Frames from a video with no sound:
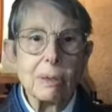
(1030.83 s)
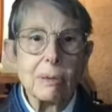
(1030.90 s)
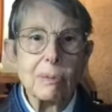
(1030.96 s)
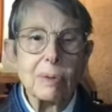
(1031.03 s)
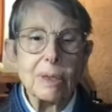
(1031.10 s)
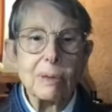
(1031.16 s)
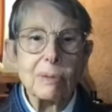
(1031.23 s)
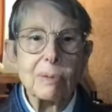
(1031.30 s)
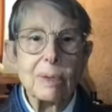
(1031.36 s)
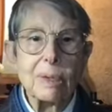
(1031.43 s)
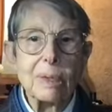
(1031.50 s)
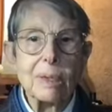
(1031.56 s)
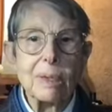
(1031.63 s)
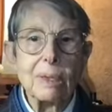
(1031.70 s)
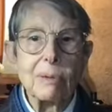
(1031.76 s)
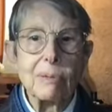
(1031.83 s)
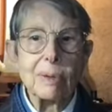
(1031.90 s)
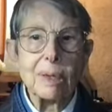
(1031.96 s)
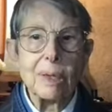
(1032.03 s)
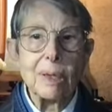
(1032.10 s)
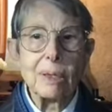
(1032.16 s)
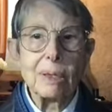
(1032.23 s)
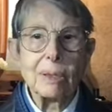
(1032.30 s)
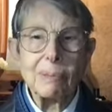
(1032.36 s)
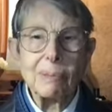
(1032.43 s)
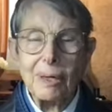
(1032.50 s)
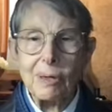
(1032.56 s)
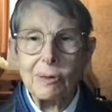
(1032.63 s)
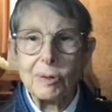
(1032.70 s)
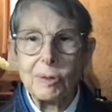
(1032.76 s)
We
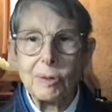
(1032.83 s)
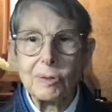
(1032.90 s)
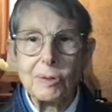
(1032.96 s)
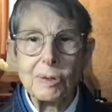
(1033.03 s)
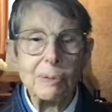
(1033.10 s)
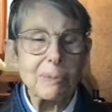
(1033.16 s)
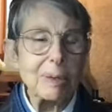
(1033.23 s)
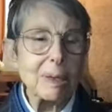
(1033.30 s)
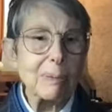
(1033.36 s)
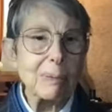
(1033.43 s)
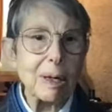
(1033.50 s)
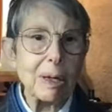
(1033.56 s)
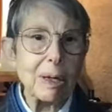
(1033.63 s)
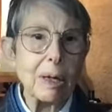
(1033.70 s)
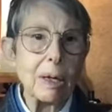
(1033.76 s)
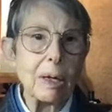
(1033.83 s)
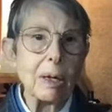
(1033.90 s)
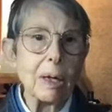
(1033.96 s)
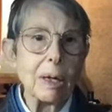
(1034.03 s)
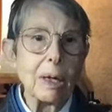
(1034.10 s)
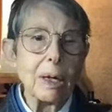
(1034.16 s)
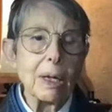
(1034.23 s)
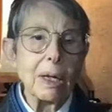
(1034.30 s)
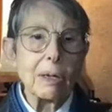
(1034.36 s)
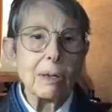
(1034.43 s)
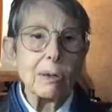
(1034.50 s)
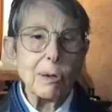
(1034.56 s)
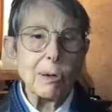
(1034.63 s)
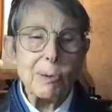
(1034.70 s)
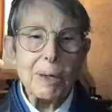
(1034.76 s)
somehow, there's something about our
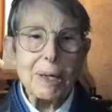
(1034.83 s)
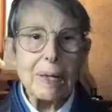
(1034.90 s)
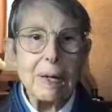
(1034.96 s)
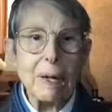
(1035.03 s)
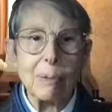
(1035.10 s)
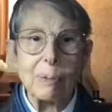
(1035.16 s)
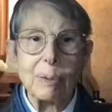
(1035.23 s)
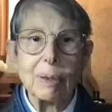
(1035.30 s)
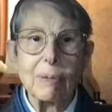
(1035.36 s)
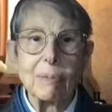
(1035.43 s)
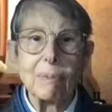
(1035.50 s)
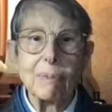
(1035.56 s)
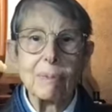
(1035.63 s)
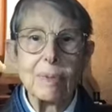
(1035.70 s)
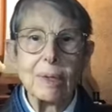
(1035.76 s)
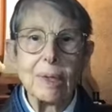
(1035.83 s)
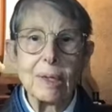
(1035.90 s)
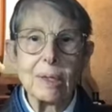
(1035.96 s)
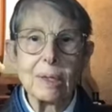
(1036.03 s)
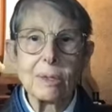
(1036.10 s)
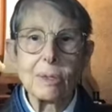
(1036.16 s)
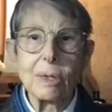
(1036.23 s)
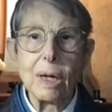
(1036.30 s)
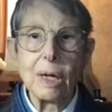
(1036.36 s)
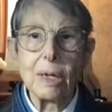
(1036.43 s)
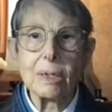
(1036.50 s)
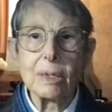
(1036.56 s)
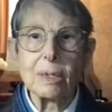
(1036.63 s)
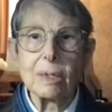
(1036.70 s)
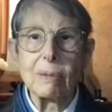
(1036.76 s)
growing up that has taught
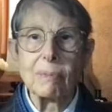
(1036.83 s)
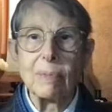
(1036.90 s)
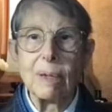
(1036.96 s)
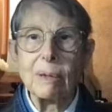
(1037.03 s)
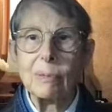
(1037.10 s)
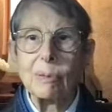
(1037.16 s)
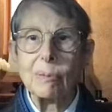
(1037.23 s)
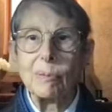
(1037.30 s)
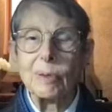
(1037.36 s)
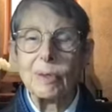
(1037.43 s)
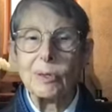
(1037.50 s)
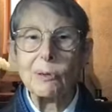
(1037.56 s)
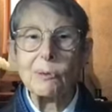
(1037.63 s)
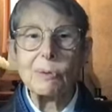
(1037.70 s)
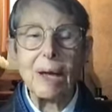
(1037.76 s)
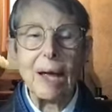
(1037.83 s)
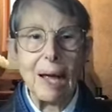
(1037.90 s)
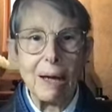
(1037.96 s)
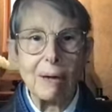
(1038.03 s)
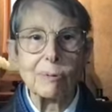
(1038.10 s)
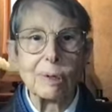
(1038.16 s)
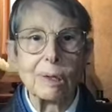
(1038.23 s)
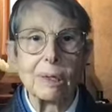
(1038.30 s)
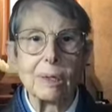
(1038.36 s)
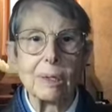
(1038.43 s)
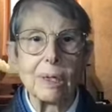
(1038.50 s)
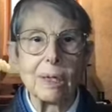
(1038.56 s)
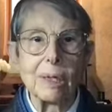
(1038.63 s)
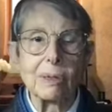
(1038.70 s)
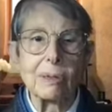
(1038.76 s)
us that maybe we don't have what it
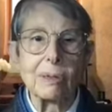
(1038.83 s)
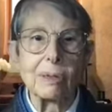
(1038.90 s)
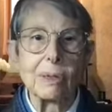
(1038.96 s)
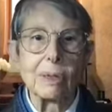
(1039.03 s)
takes.